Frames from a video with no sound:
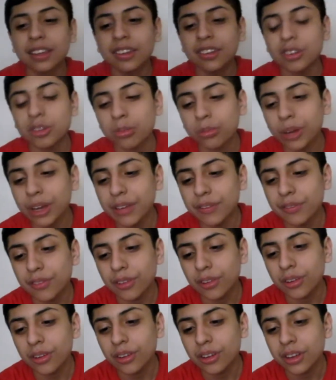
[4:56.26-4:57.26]
just wait
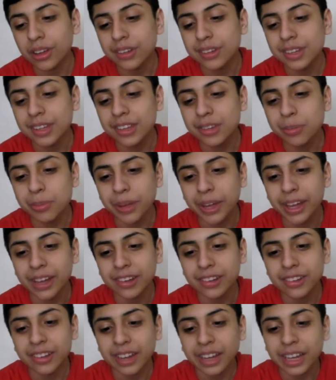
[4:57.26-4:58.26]
for a
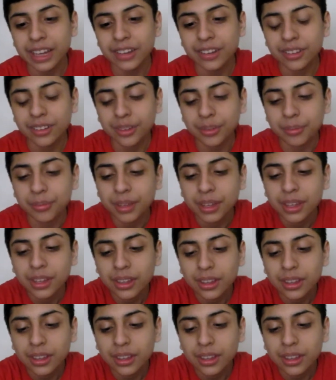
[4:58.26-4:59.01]
dispatch and um